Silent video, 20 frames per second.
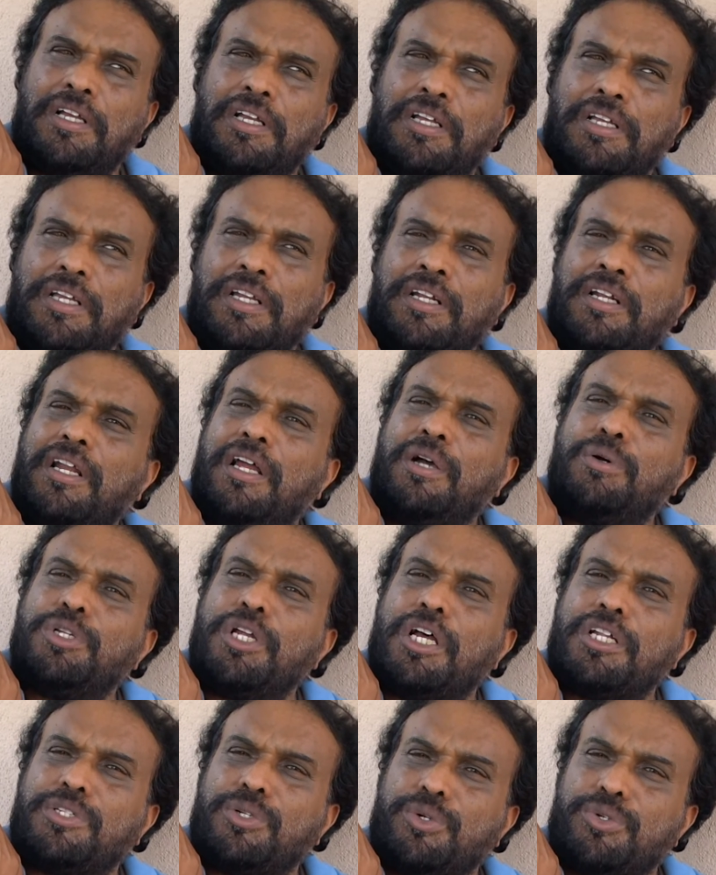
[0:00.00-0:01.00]
In
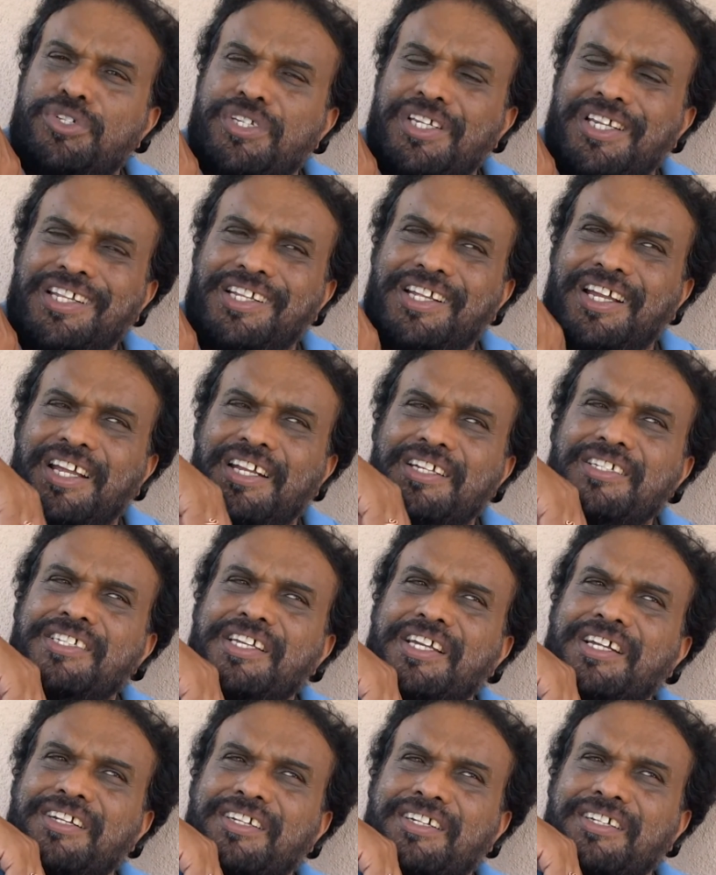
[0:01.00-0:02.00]
Laudato Si, the
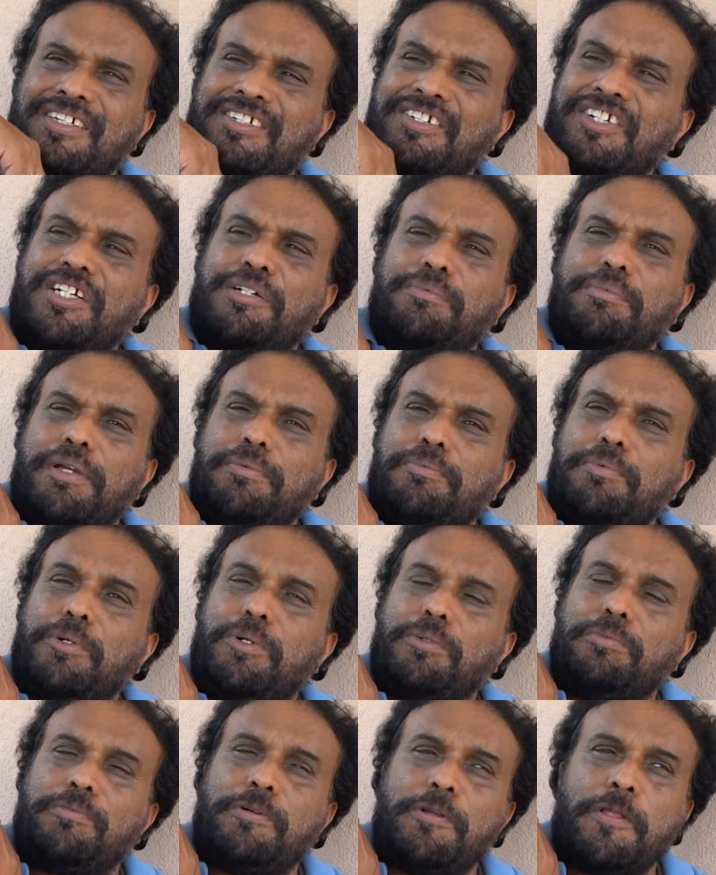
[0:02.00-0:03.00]
encyclical written by
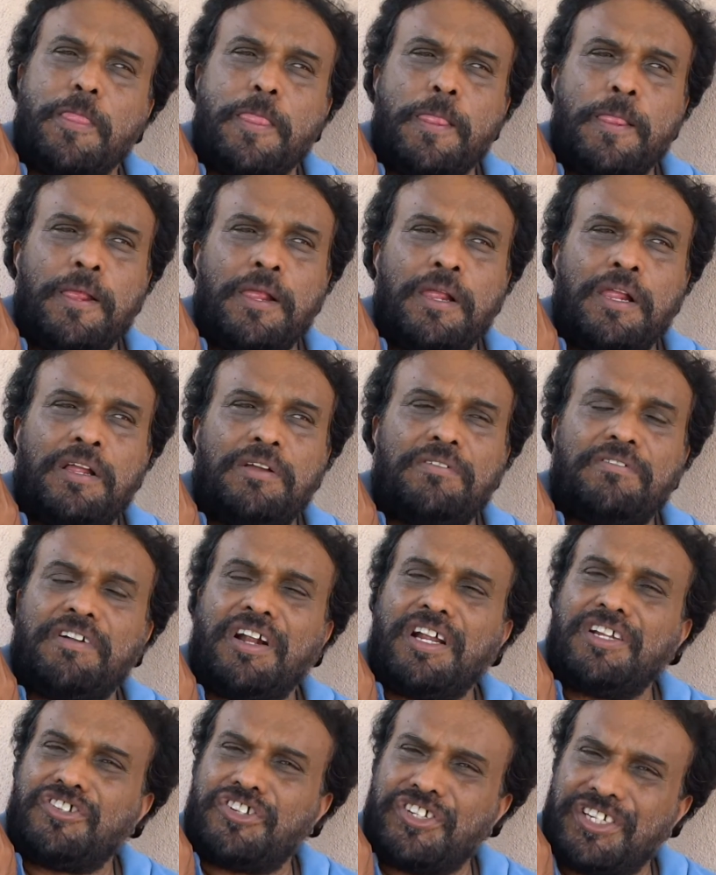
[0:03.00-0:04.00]
Pope
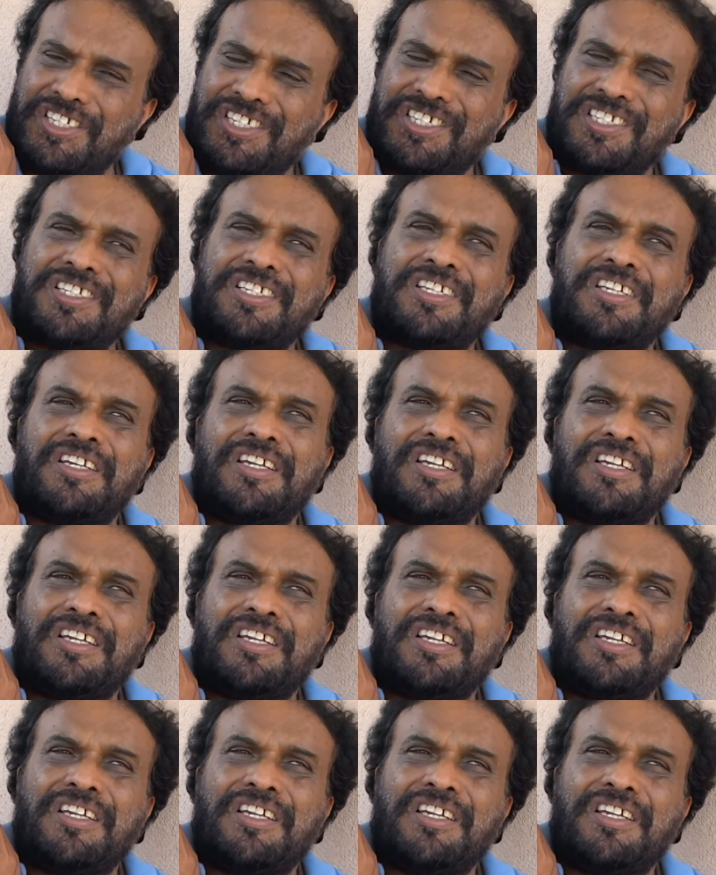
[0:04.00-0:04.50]
Francis,